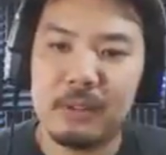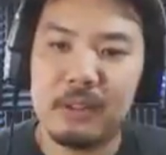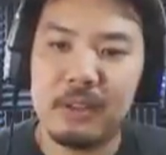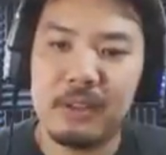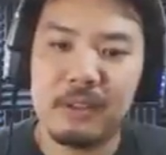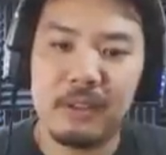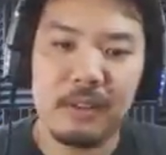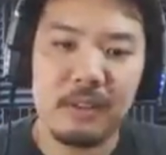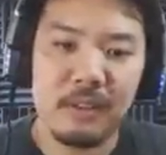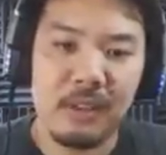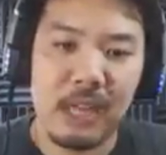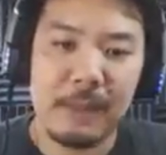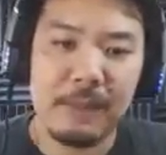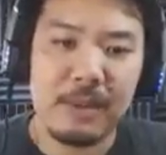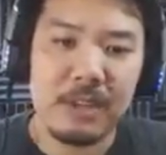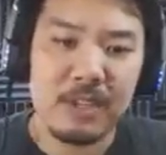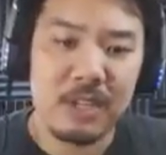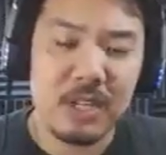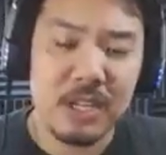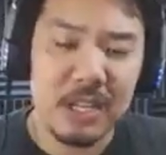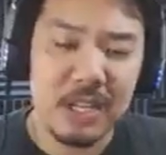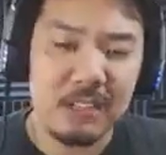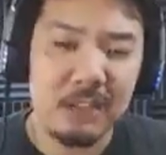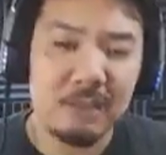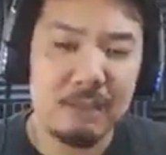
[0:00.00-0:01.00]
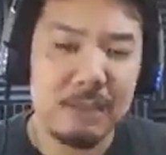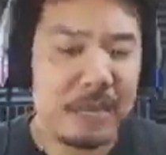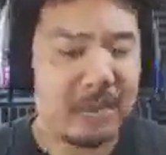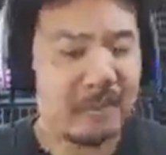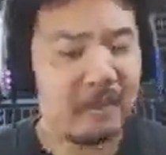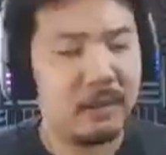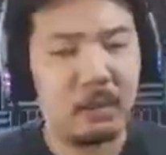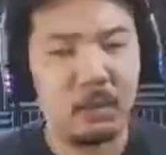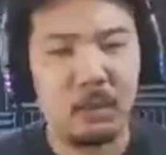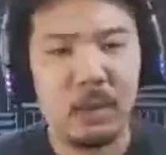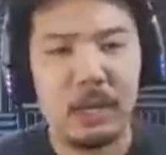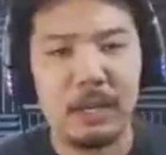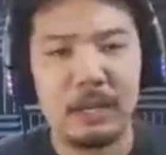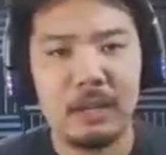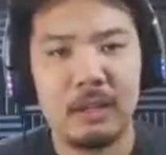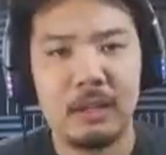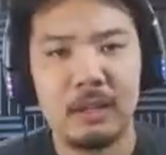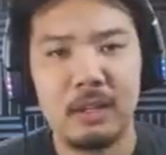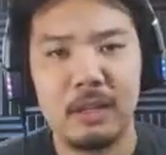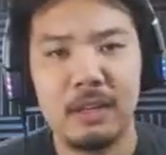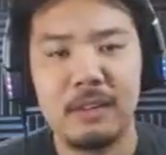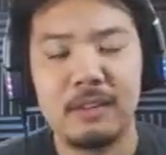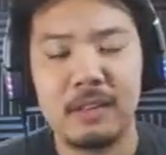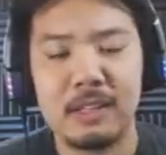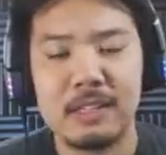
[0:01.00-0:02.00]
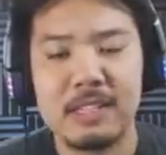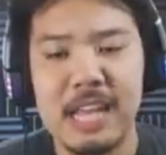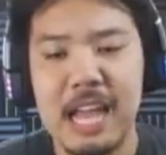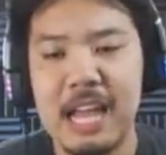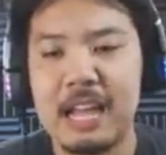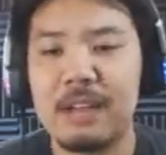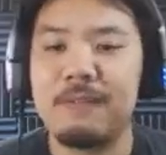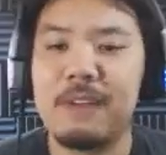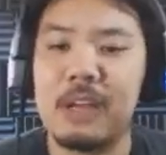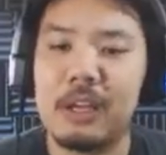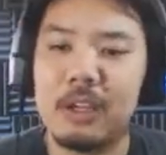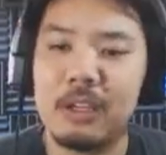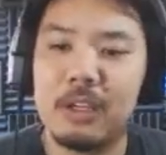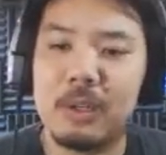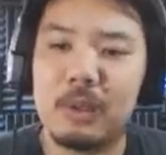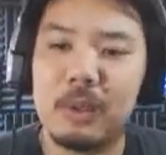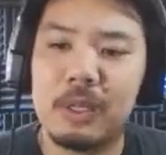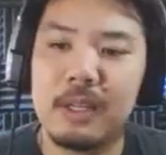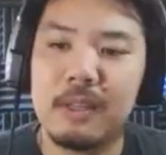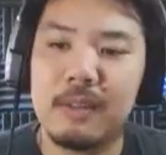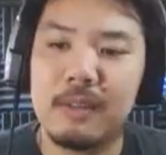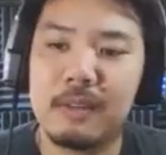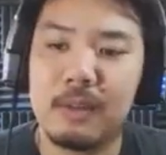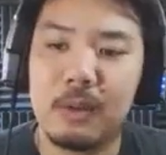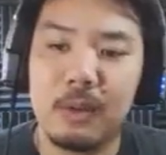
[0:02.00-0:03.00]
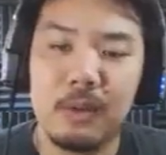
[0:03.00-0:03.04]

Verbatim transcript: because his damage is based on what his attack value is,